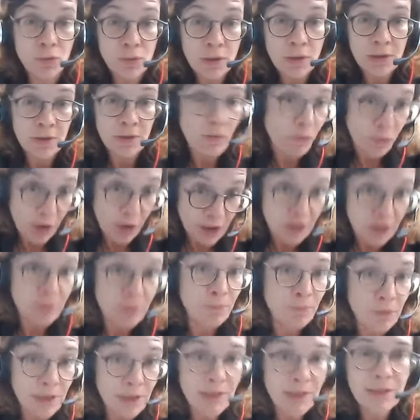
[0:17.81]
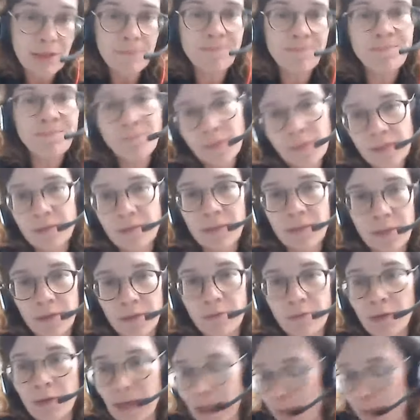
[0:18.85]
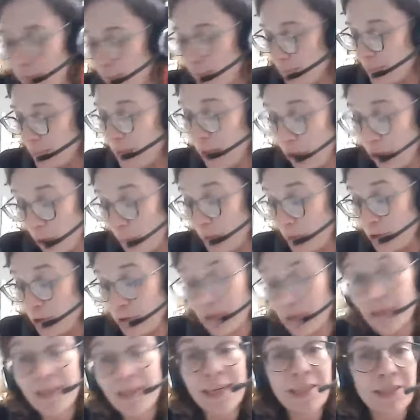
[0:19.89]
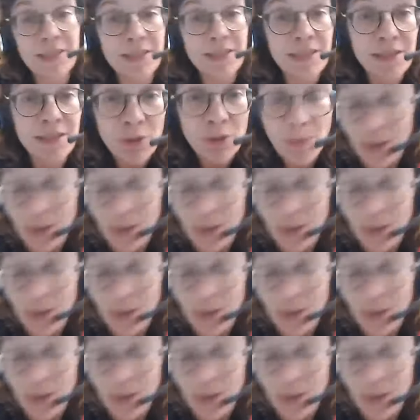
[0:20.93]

It's a French breed, so the name cannot be translated into